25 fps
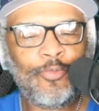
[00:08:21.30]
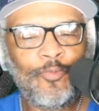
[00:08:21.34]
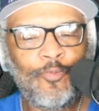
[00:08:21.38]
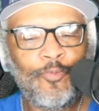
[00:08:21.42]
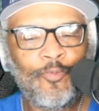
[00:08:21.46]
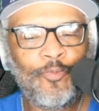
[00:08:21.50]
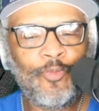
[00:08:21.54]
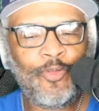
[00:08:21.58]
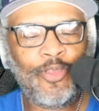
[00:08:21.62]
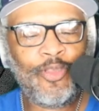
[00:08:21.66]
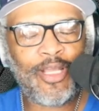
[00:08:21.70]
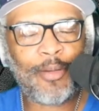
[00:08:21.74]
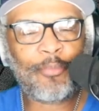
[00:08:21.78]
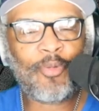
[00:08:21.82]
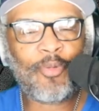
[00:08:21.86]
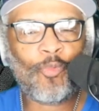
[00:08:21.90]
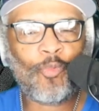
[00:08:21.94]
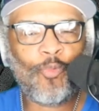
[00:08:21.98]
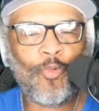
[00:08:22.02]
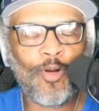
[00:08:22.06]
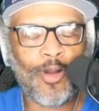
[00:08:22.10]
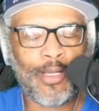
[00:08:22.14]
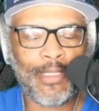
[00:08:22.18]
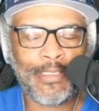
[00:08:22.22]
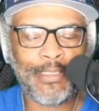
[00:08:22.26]
Number
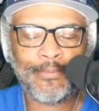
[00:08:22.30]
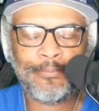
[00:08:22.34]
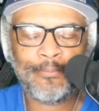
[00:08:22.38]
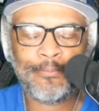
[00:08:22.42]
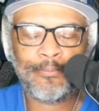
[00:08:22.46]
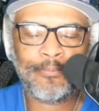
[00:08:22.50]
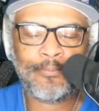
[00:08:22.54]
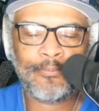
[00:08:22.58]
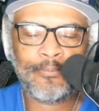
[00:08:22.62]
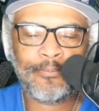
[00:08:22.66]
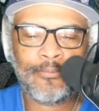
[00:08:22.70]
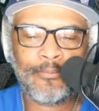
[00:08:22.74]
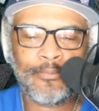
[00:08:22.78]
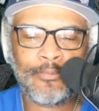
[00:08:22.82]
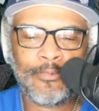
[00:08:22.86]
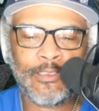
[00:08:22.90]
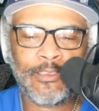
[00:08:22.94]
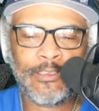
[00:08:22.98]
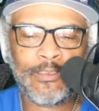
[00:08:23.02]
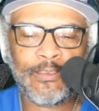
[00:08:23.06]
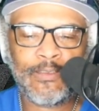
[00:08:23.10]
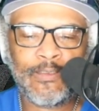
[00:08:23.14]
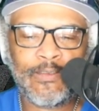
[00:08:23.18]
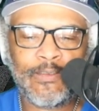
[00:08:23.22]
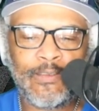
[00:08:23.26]
one,
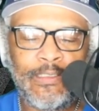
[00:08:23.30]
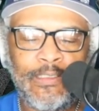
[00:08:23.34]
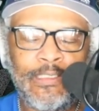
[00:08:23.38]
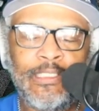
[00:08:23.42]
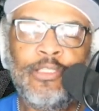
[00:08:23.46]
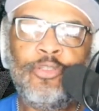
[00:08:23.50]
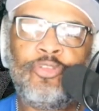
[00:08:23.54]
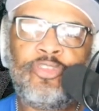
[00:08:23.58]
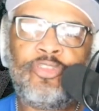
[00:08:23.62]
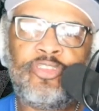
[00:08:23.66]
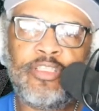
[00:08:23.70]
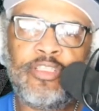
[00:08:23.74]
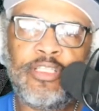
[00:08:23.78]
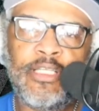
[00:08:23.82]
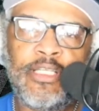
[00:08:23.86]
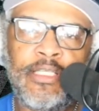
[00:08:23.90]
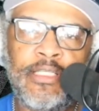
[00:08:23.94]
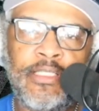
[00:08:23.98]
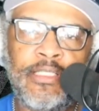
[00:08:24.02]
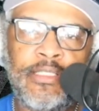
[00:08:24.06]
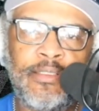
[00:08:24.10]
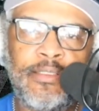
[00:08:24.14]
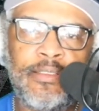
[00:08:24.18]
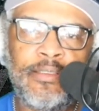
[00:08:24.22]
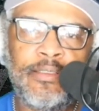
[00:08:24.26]
you
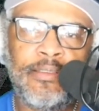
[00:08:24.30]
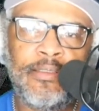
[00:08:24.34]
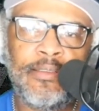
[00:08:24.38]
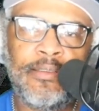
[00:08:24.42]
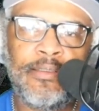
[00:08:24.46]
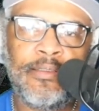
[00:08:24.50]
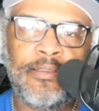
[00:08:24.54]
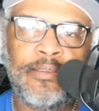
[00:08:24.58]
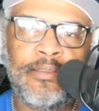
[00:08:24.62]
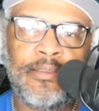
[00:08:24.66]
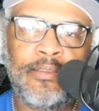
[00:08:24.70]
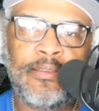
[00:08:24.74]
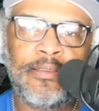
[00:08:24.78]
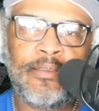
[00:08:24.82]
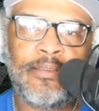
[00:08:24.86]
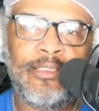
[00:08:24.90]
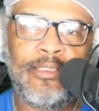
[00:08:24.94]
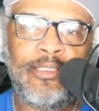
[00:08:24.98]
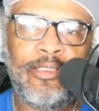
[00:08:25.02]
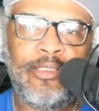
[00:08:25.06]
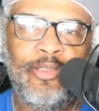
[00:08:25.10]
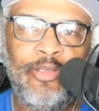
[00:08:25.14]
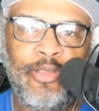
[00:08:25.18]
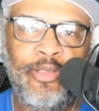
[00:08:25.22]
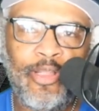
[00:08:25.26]
should
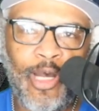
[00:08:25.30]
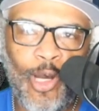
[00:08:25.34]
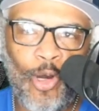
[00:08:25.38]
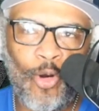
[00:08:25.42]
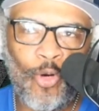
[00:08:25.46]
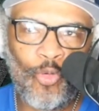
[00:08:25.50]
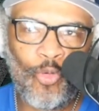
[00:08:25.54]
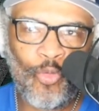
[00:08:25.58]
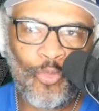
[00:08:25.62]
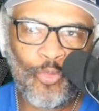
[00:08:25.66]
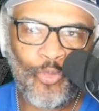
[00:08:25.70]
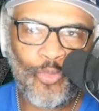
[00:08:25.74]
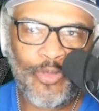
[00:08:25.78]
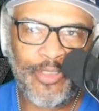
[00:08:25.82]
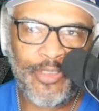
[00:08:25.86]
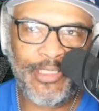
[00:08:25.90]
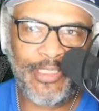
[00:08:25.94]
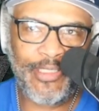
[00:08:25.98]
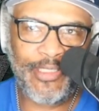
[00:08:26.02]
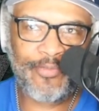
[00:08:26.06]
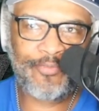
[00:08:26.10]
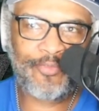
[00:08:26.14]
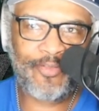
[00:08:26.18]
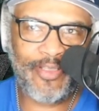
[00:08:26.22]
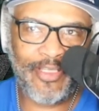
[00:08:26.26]
know
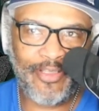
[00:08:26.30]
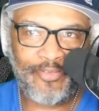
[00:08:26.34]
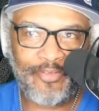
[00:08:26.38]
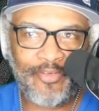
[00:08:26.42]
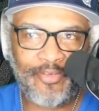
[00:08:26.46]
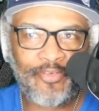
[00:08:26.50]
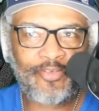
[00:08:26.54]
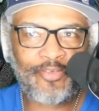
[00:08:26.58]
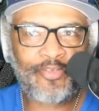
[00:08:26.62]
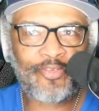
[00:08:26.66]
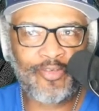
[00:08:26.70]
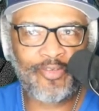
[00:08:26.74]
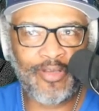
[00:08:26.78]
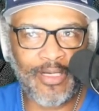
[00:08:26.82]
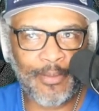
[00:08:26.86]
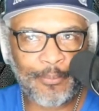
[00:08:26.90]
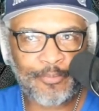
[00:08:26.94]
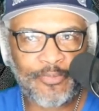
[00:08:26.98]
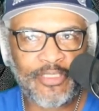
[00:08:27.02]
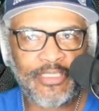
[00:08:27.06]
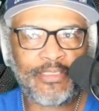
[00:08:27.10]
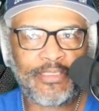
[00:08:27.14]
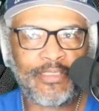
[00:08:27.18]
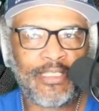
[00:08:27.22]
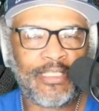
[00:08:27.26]
if this is
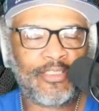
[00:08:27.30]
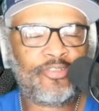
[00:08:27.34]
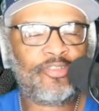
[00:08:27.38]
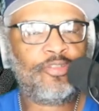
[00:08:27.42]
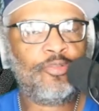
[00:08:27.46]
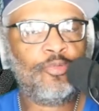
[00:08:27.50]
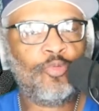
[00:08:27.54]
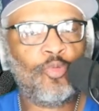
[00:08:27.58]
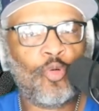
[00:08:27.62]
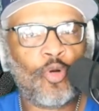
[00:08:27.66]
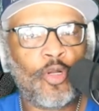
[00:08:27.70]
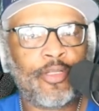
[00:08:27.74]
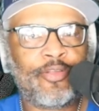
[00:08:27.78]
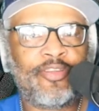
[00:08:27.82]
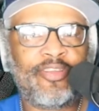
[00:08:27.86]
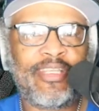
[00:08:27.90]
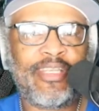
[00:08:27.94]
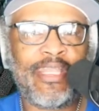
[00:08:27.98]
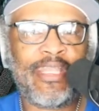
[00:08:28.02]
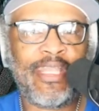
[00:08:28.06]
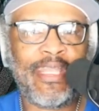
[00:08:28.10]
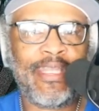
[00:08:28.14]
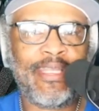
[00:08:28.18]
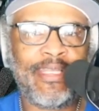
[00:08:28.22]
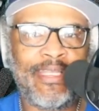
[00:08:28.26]
something that you want to
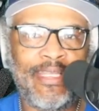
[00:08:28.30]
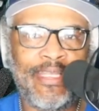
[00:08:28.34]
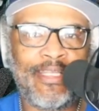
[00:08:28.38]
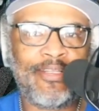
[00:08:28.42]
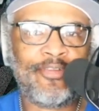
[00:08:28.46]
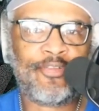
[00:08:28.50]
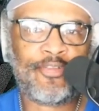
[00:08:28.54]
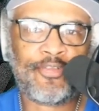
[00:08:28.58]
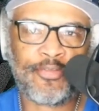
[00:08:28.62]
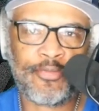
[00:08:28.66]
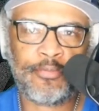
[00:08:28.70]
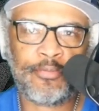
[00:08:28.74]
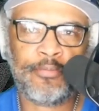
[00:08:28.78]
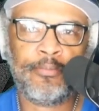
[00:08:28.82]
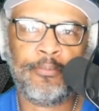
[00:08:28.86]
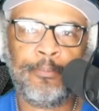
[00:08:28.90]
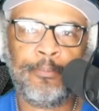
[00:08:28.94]
get into,